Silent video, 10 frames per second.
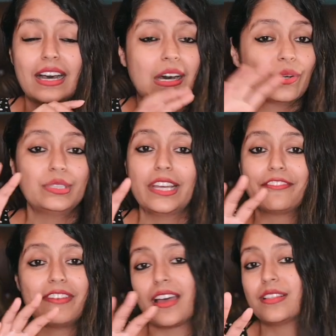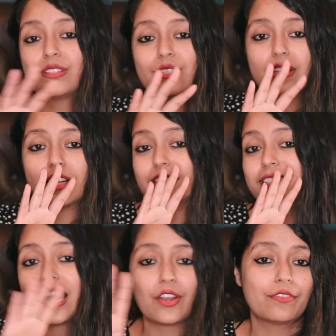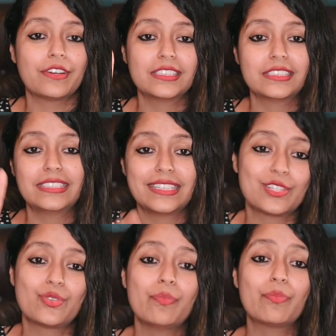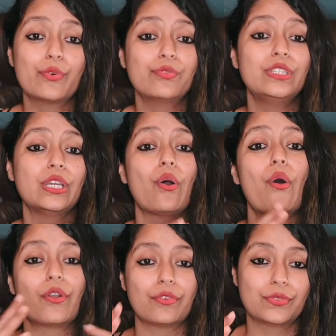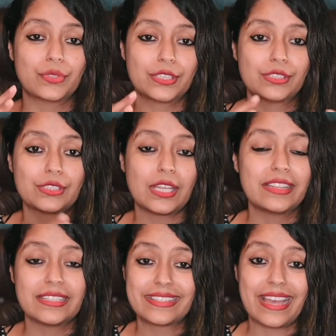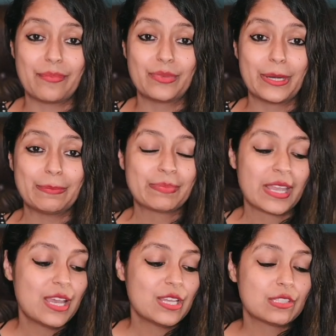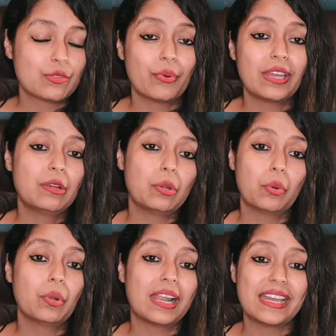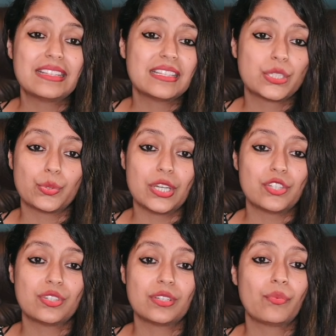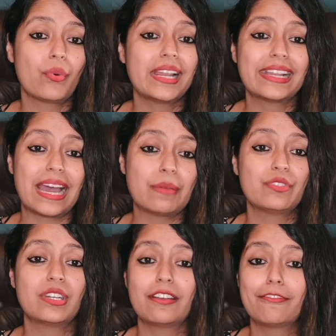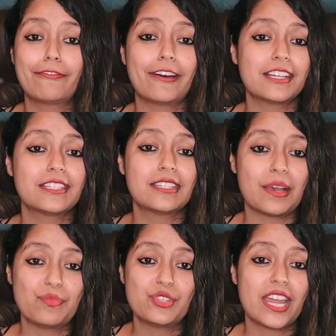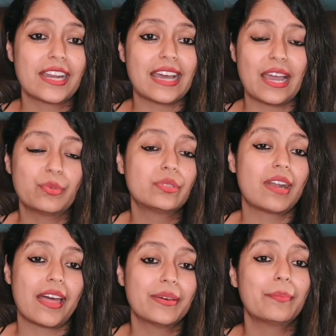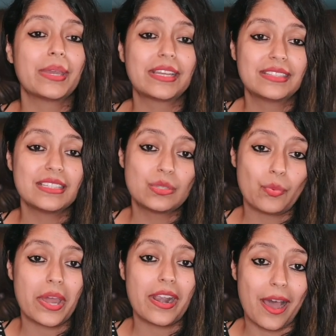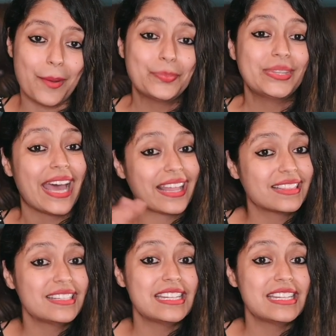Oh, they have done a ton of other things to improve the autofocus in this camera. So in low light situation, while capturing fast subject, I would rather pick this one up than the